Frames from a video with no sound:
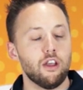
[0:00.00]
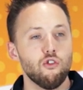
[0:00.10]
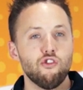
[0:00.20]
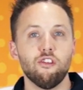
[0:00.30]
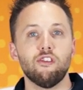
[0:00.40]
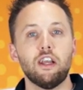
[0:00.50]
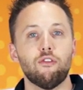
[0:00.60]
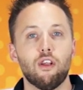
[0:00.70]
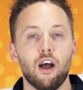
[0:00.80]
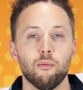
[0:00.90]
you just need
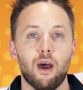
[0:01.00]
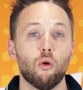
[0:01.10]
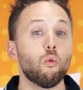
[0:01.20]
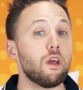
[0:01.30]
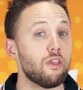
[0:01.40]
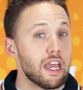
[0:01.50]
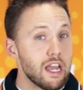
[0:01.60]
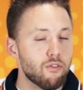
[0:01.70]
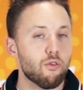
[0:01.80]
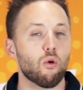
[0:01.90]
to fly the model
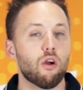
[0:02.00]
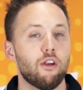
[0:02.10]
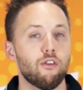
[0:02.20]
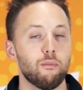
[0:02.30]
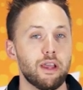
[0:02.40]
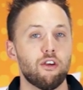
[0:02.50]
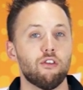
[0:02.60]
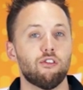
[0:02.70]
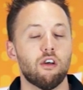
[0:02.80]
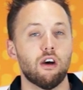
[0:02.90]
within 400
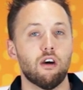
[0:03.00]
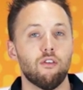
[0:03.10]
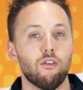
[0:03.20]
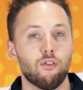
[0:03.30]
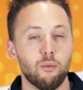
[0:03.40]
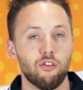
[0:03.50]
meters from